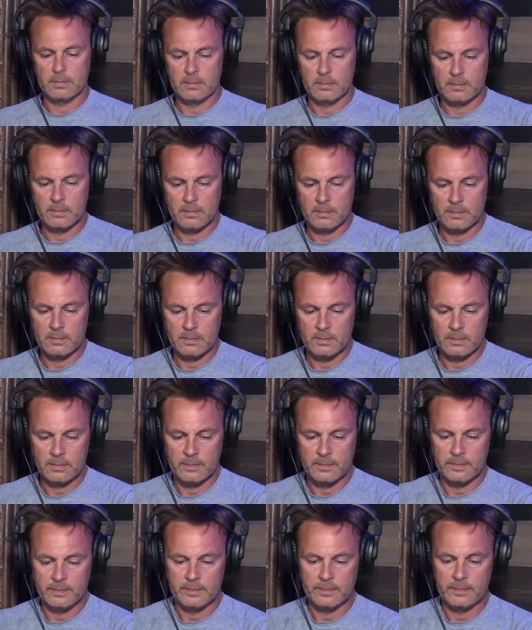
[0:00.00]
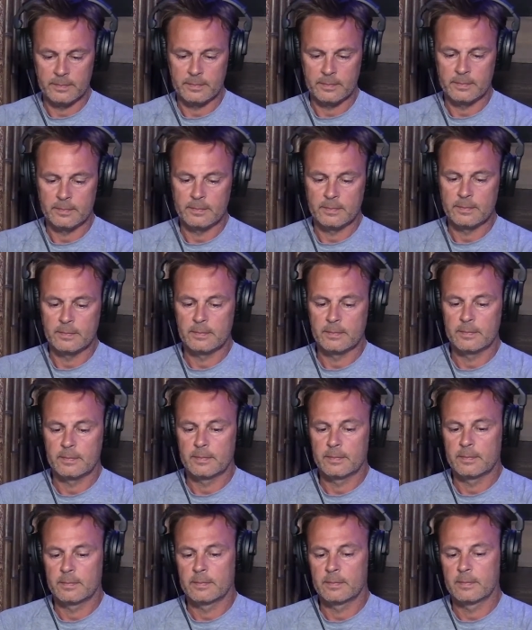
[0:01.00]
Nobody speaks.